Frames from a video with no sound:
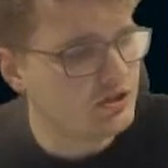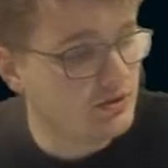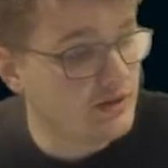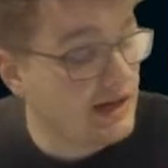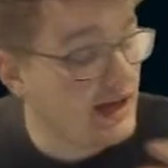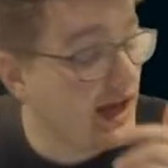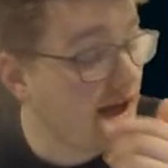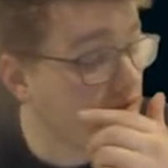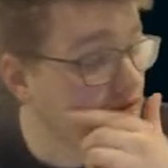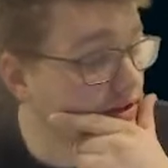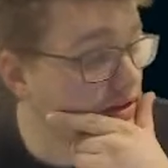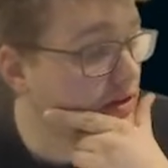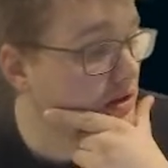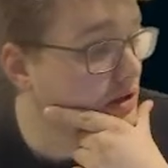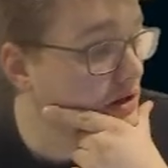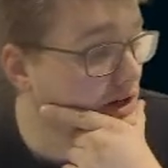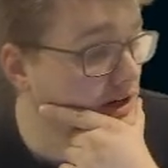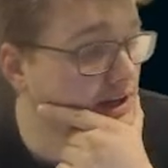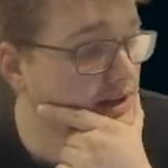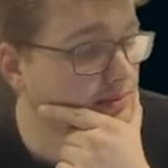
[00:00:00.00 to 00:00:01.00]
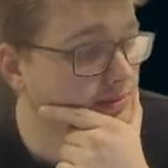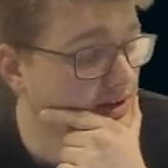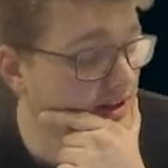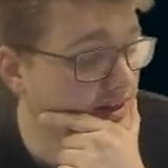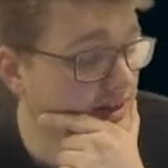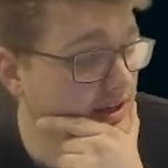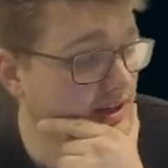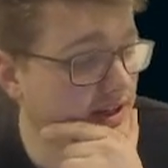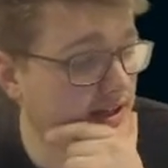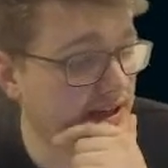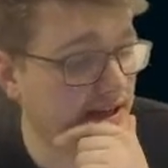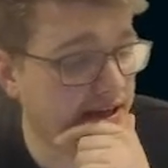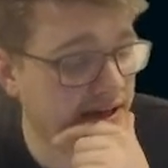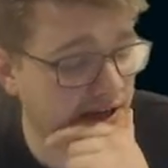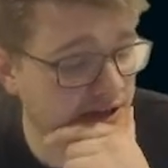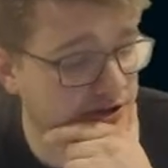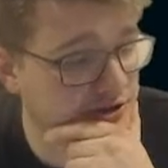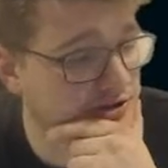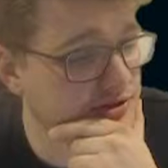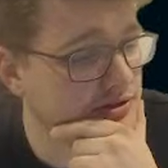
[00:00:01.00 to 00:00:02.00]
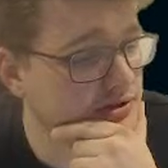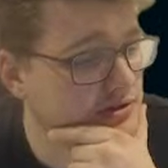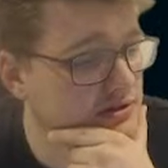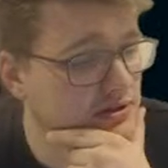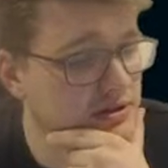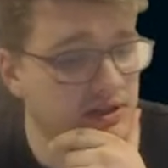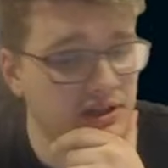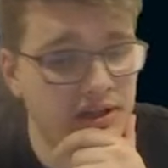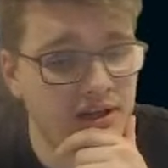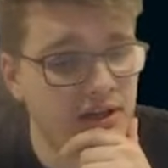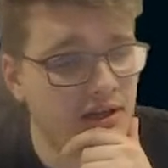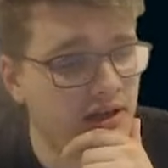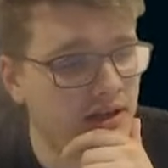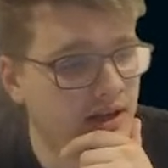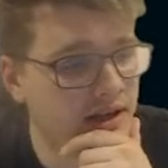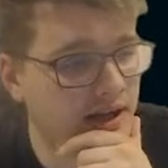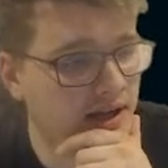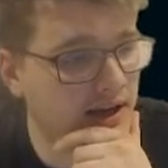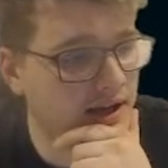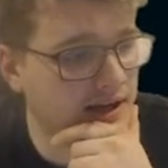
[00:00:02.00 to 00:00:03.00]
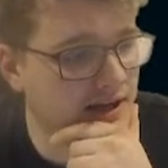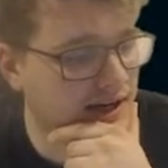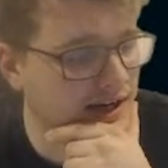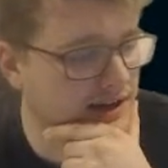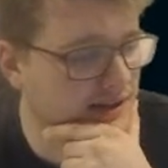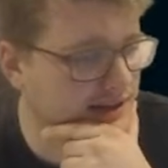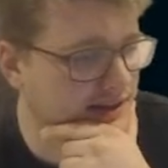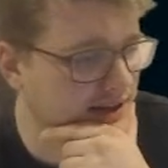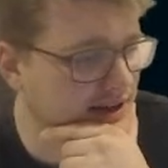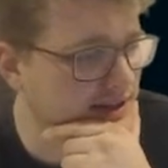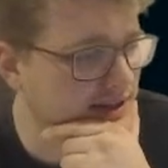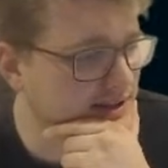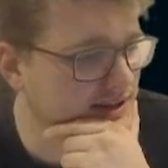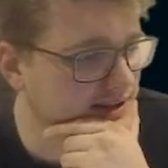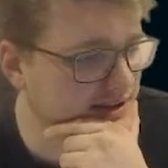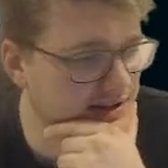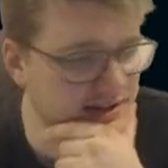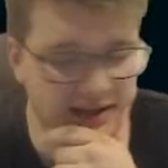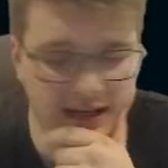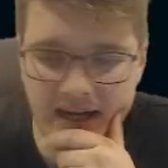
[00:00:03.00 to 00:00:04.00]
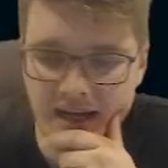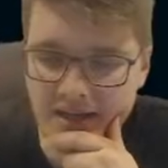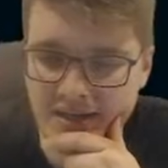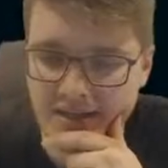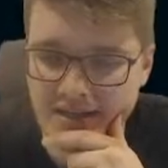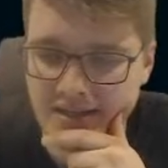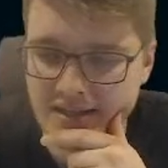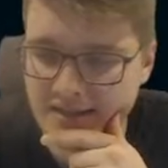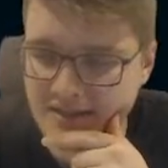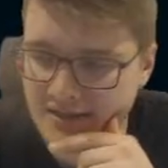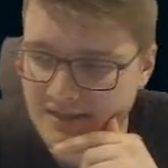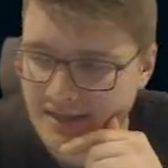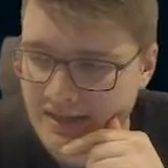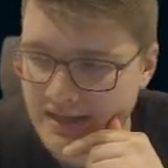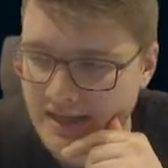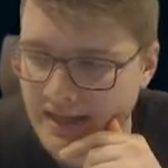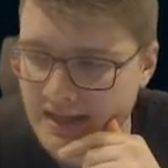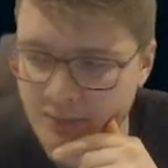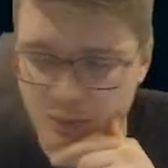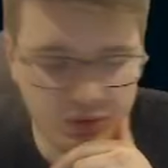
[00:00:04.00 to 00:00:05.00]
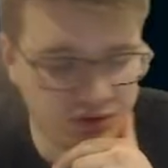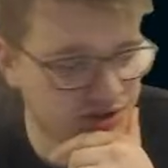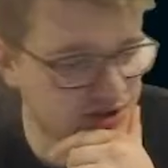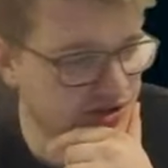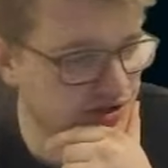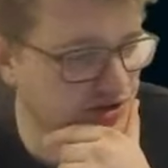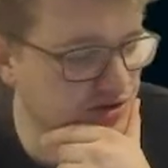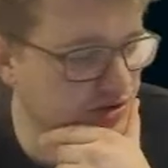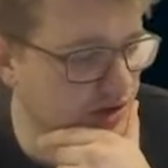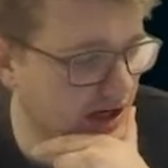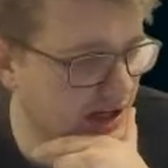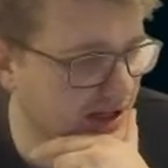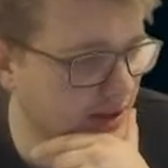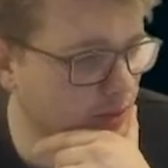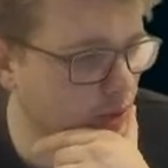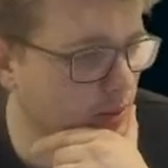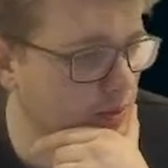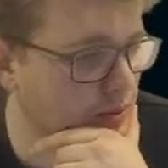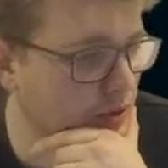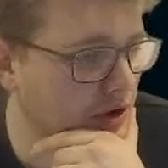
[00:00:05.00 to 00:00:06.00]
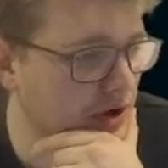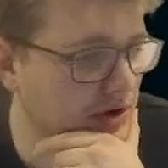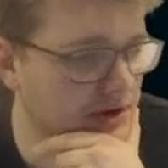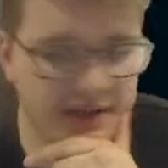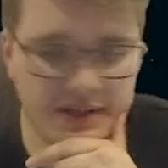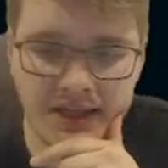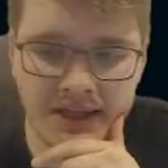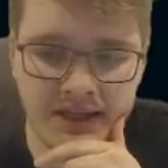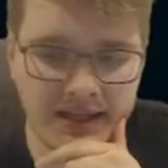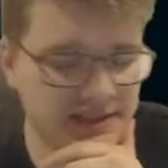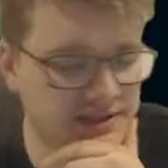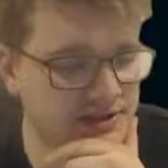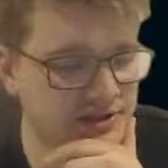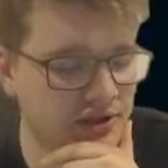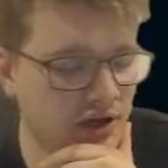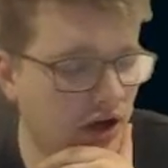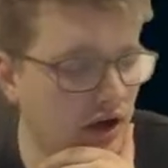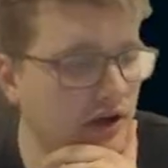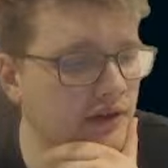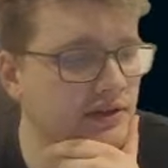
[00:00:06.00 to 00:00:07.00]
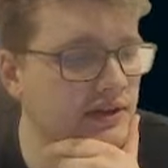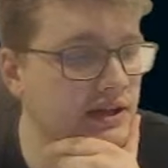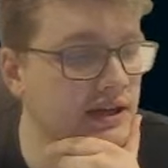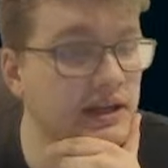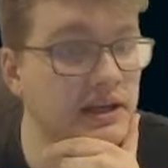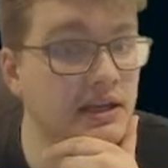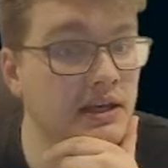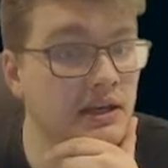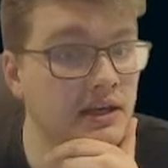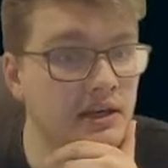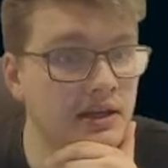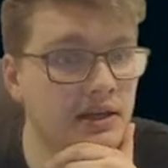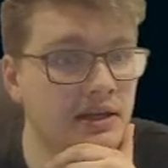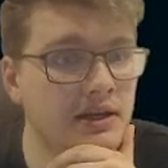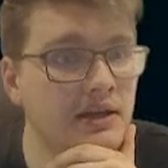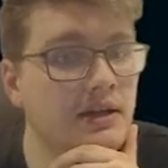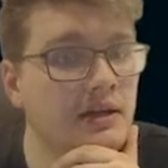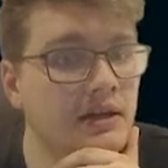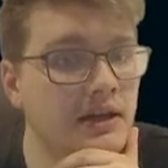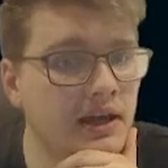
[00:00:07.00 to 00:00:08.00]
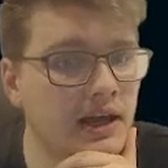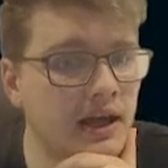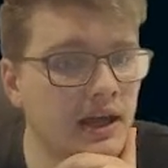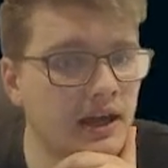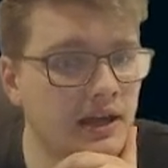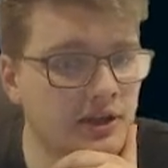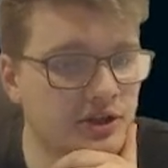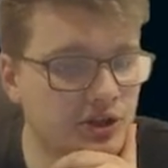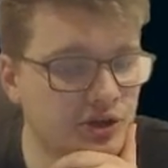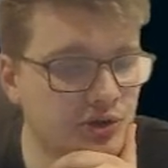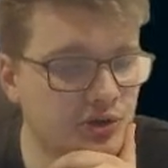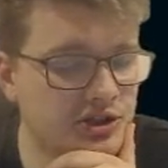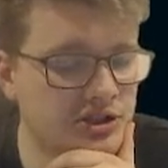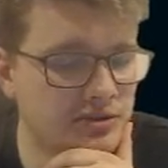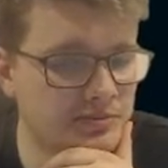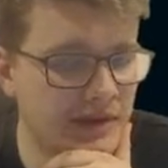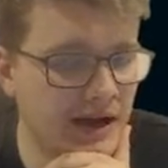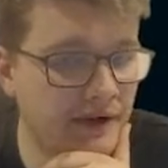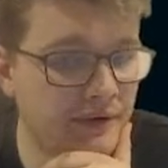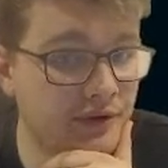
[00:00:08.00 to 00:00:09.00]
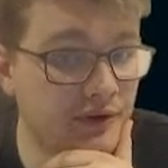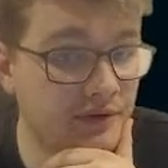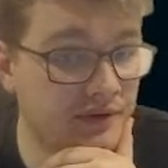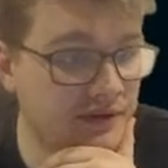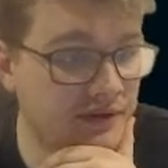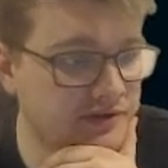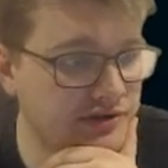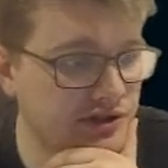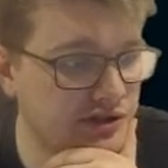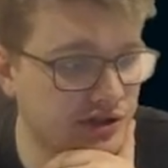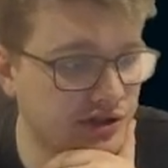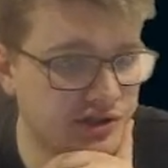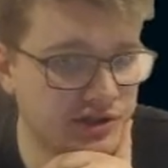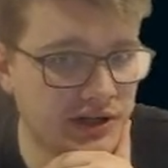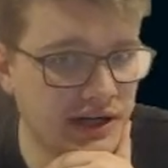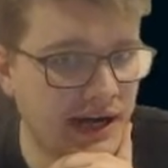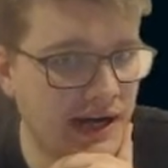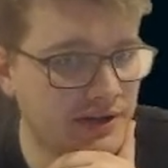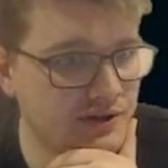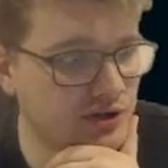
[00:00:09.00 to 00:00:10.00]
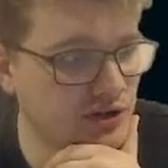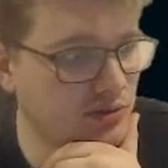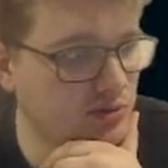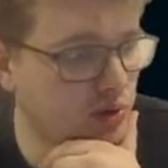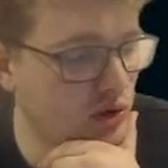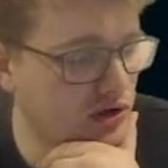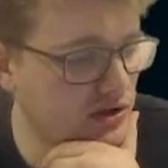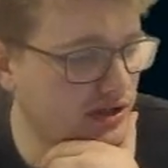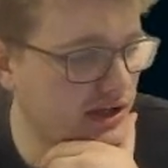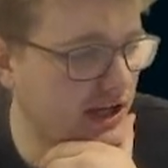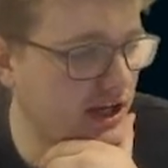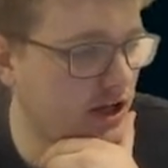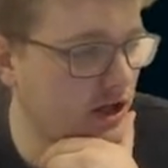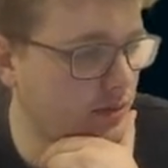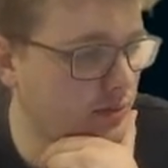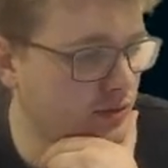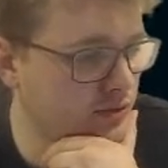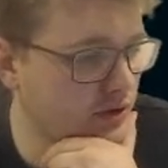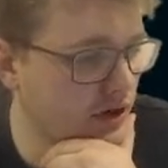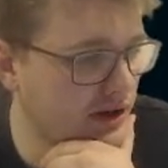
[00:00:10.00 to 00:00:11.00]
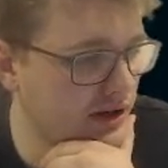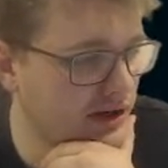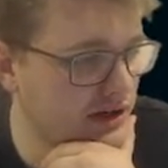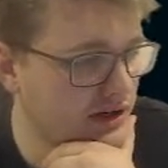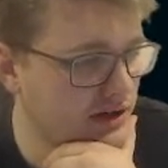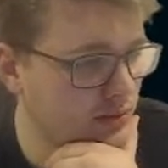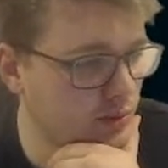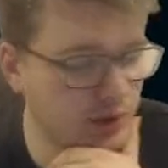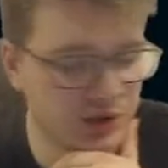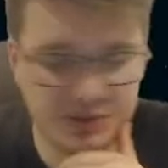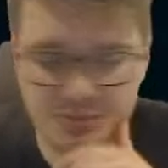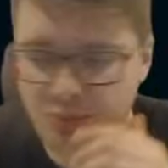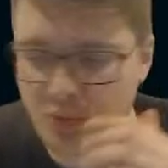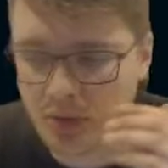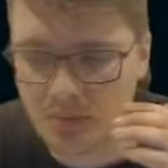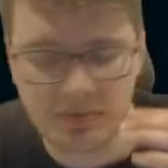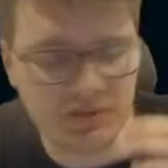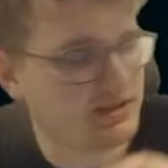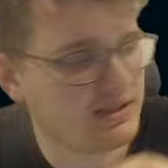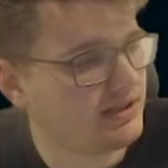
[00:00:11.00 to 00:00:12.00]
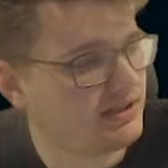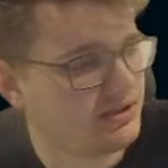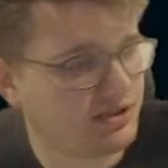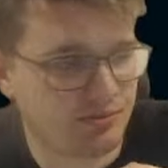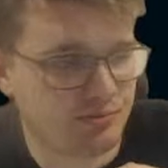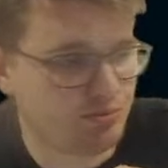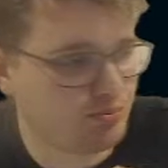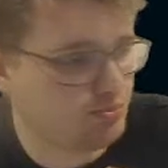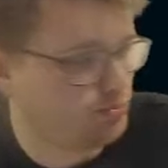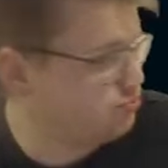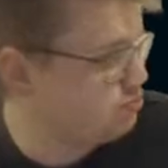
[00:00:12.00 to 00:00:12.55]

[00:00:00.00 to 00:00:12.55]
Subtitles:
So I haven't tried Mythic either. I think I wanted to try it at one point, and then I saw the huge amount of infrastructure I had to deploy to get it up and running, which probably there's a